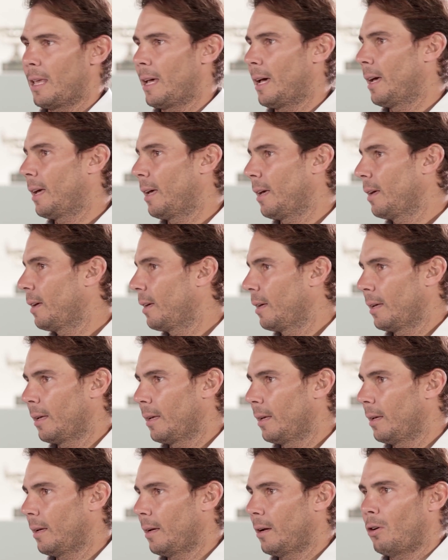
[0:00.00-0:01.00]
the court.
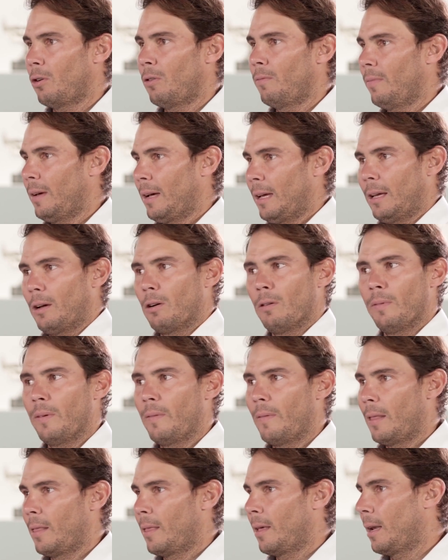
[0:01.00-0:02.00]

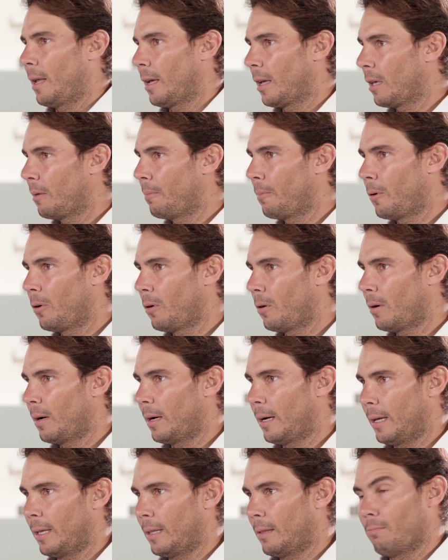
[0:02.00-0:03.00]
I think
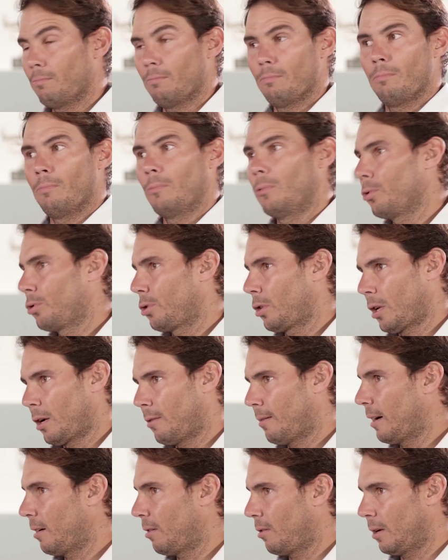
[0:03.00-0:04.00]
that
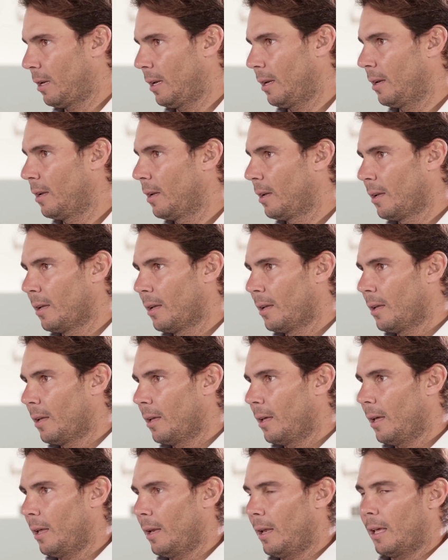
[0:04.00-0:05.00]
you
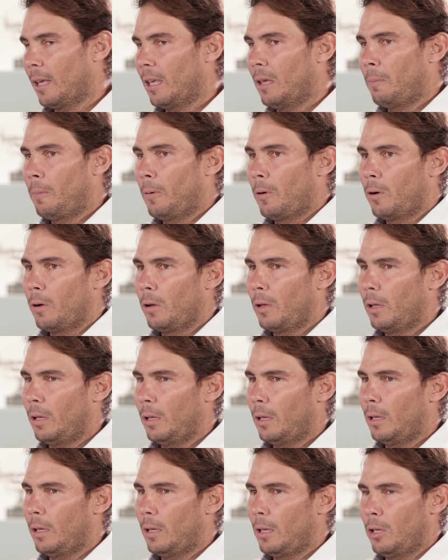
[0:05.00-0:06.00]
live with your
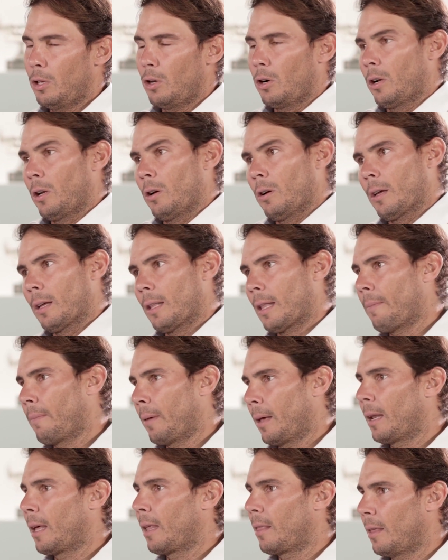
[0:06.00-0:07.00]
team,
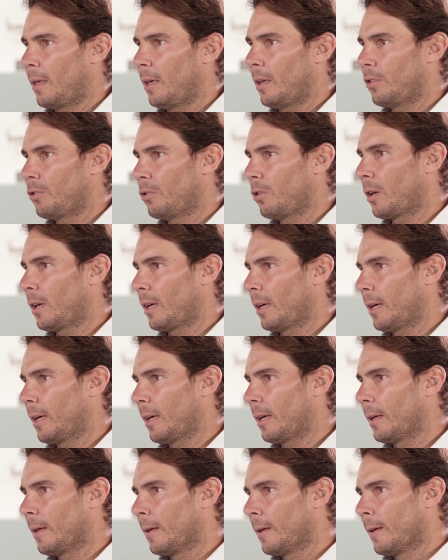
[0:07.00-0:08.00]
you
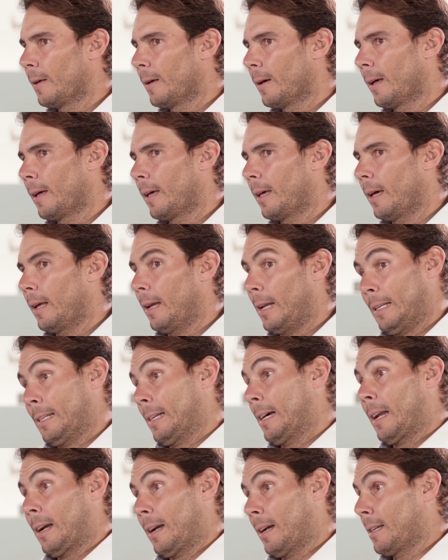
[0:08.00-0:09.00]
work with your
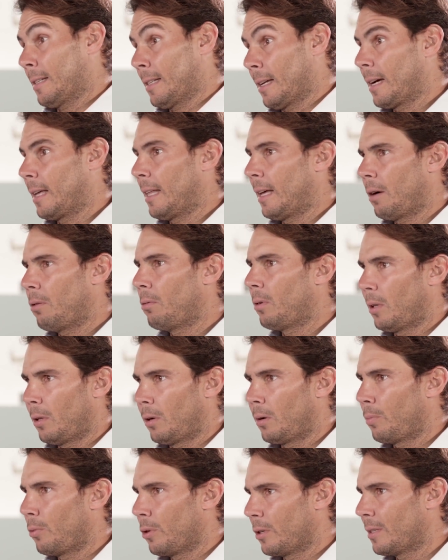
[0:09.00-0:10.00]
team, and that
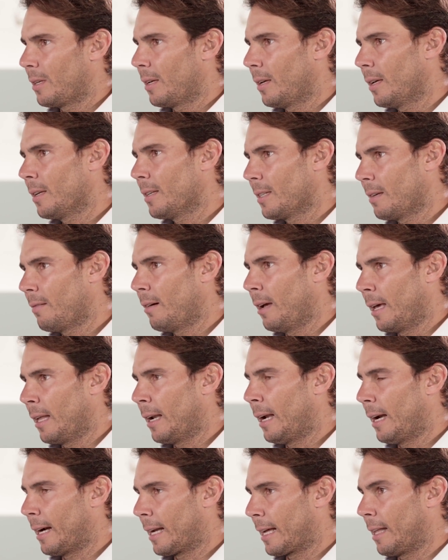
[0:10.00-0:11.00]
does a lot,
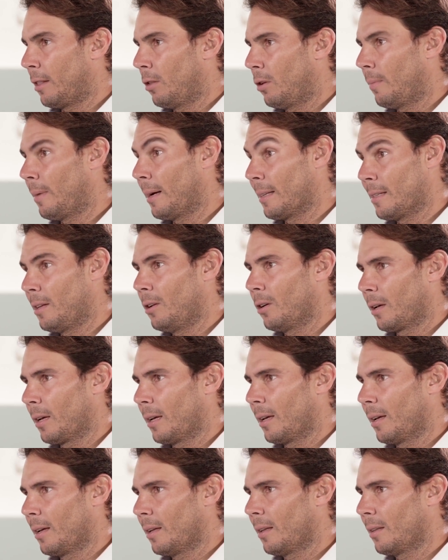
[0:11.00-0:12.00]
and that
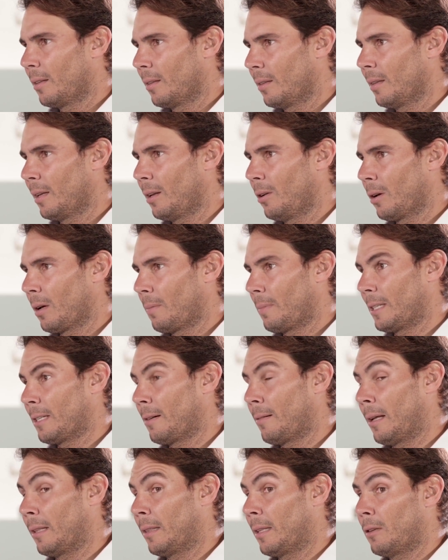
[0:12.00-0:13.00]
extends each
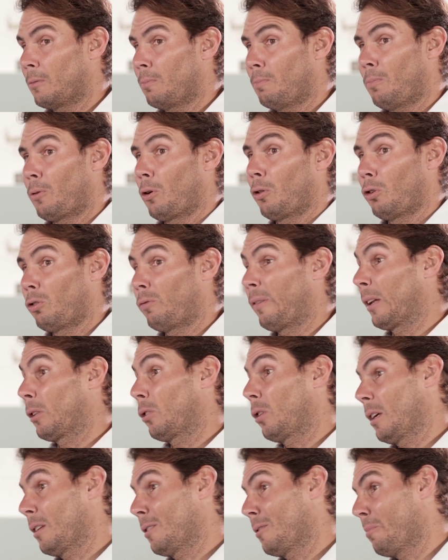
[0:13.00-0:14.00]
player's professional
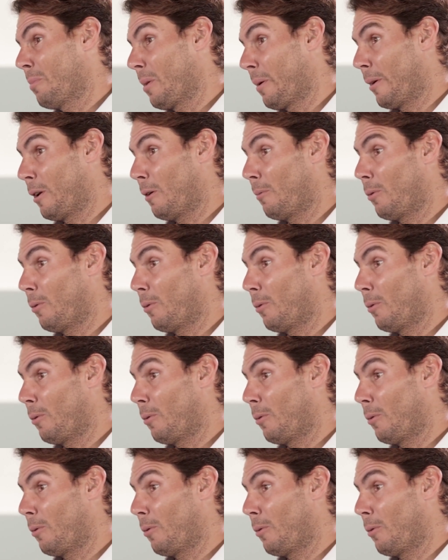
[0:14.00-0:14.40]
career